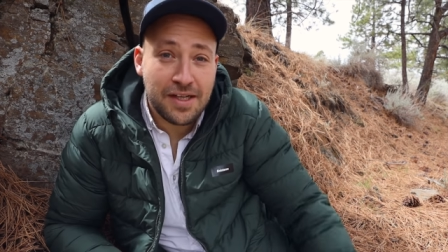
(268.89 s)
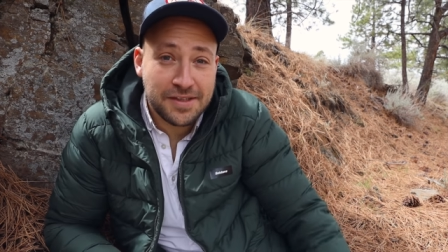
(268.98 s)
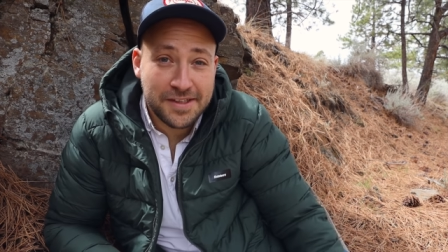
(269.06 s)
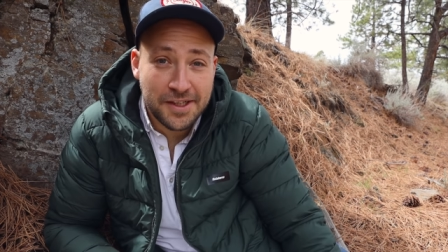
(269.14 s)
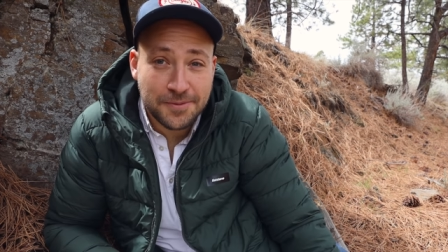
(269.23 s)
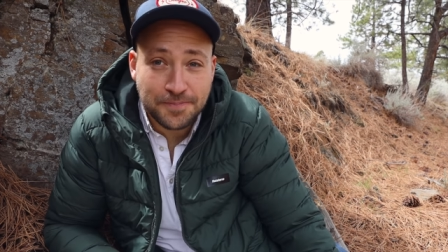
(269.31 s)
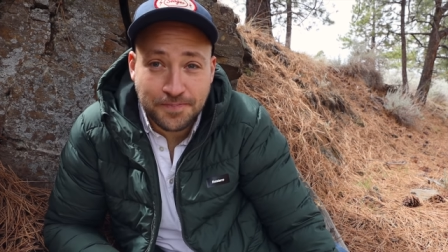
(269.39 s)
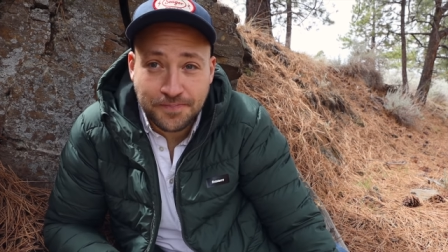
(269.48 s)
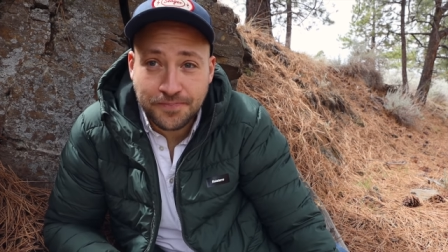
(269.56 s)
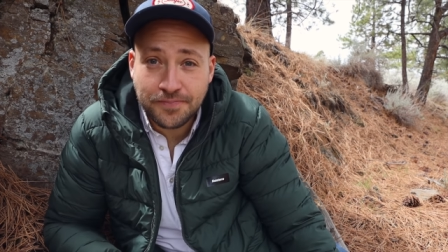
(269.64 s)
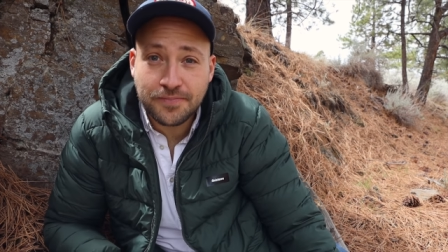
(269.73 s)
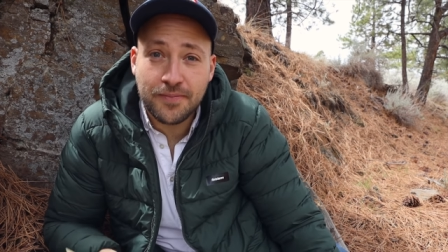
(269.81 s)
So
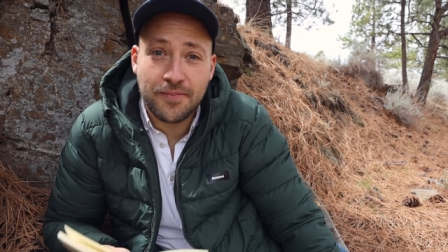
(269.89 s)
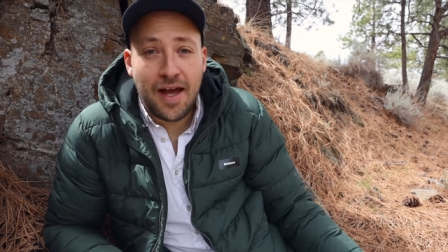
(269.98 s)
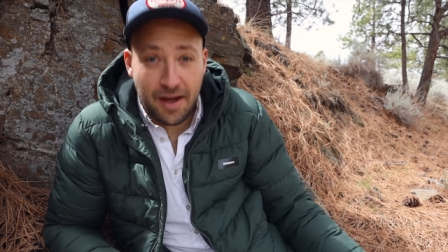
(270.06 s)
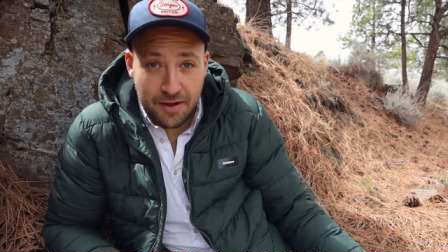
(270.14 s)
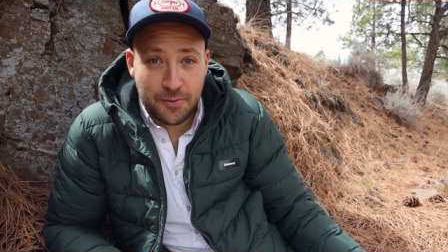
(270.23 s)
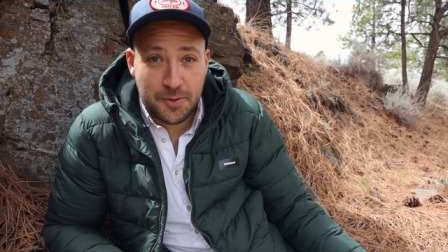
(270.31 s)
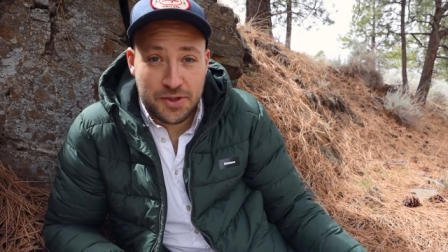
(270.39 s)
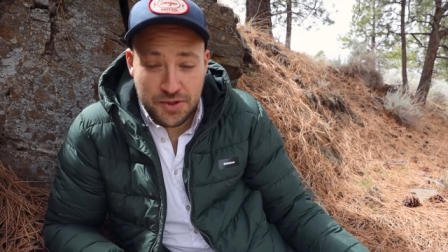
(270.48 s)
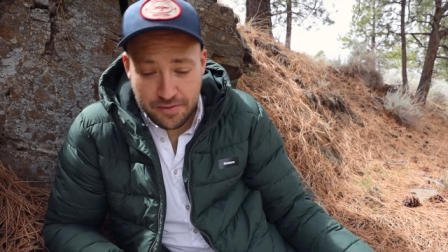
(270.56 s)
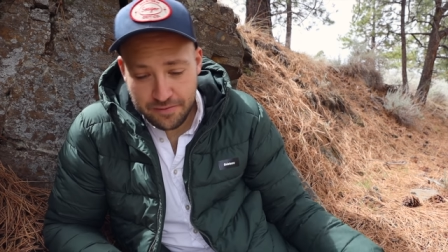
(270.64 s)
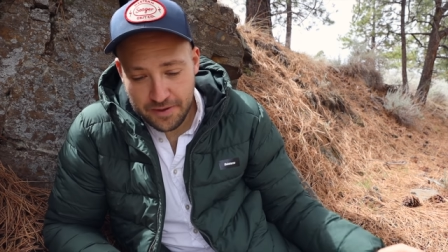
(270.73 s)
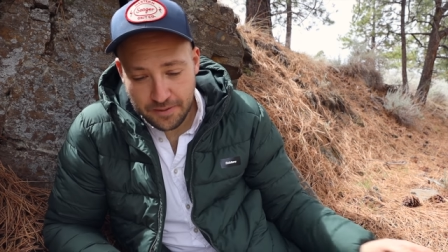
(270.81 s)
how do we
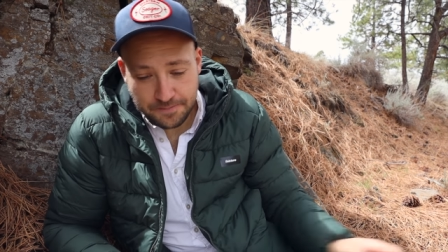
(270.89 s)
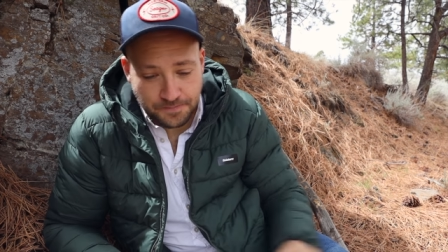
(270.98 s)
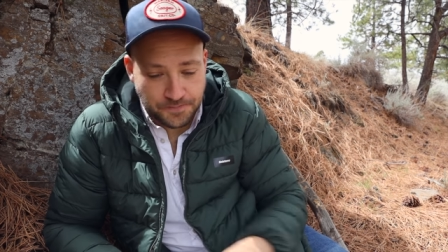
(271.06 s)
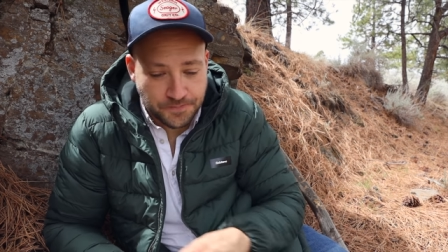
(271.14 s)
shoot film?